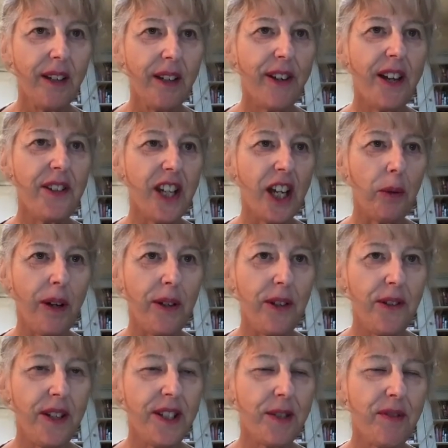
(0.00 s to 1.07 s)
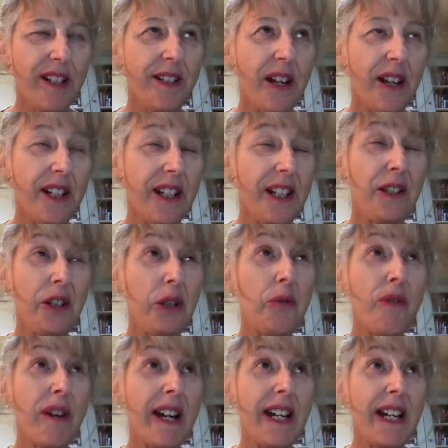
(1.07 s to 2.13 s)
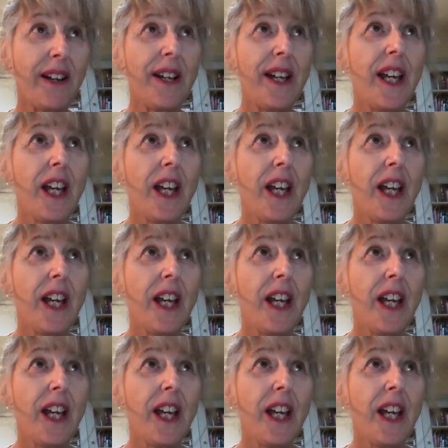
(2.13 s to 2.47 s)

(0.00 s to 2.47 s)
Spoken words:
Find out whether this, you really are.